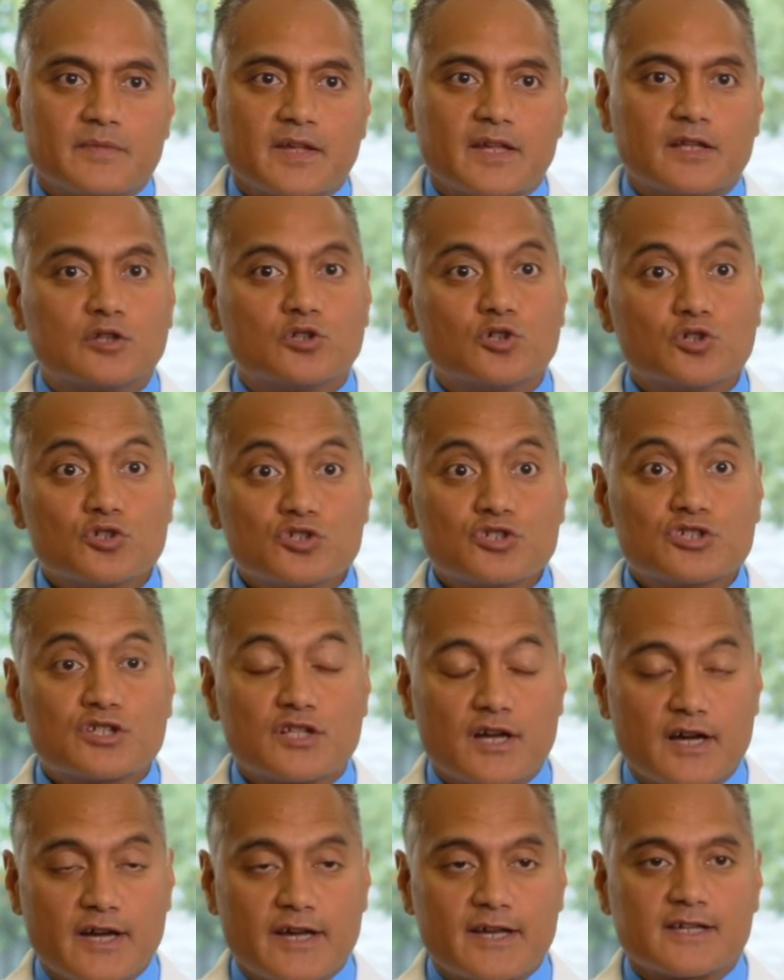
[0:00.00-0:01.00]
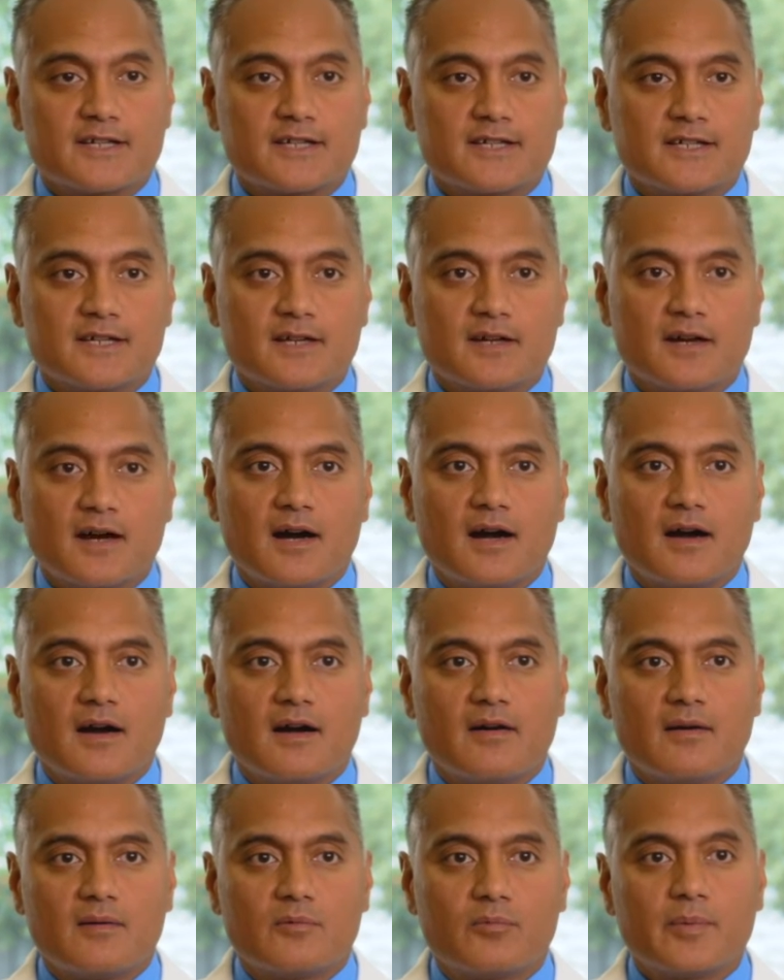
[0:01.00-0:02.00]
it looks like
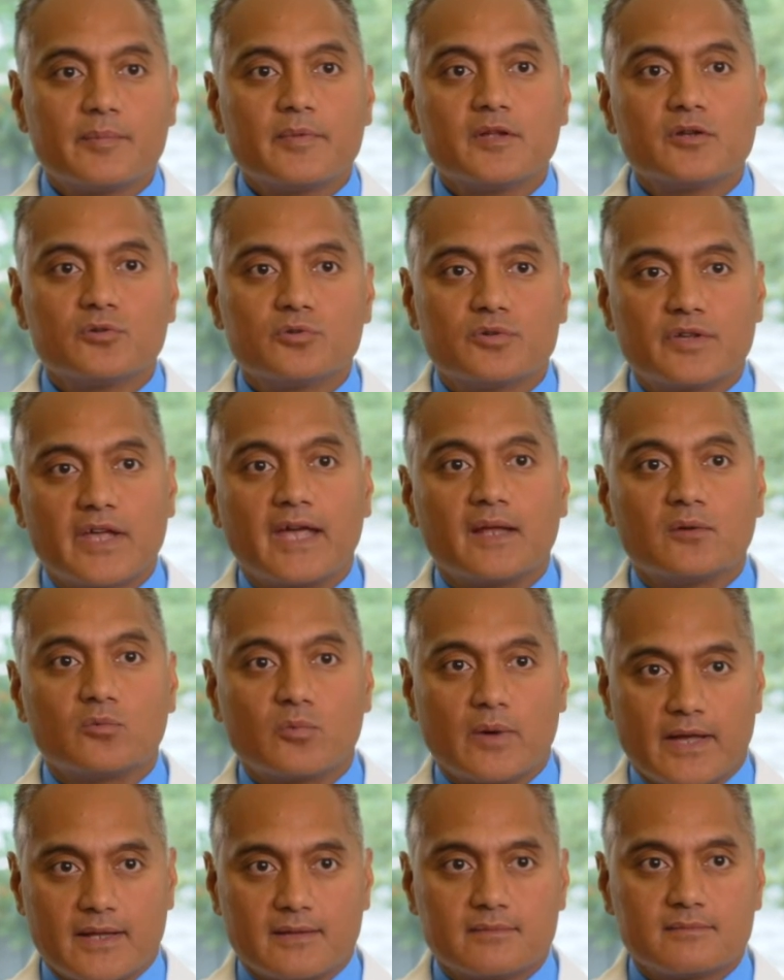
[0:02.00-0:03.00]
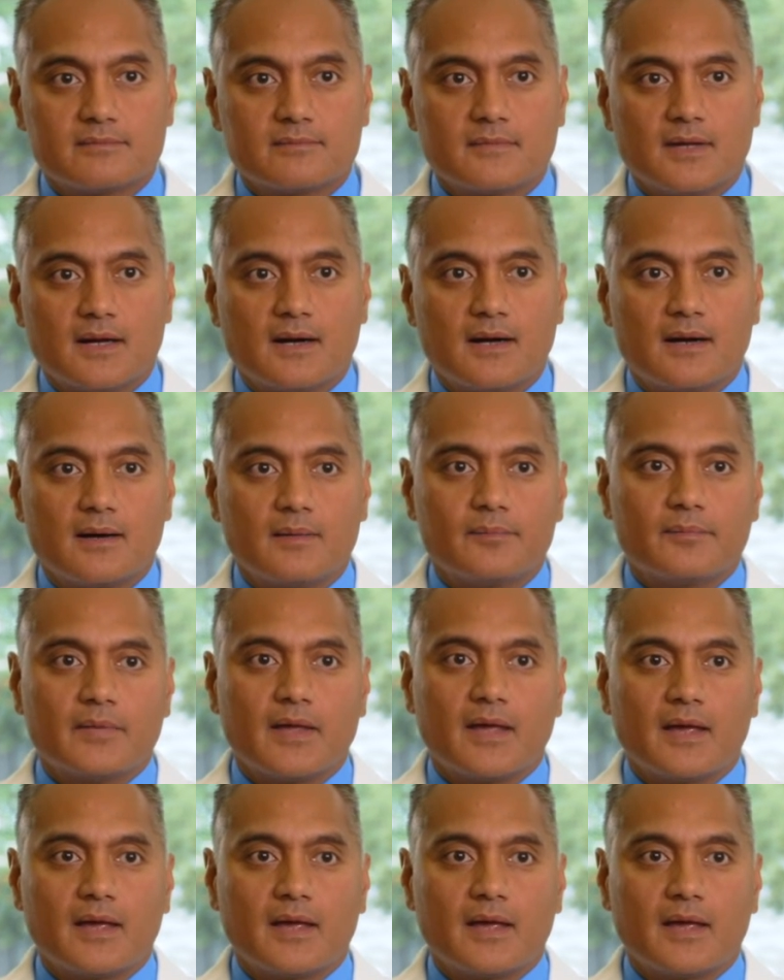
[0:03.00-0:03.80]
women who gain weight um,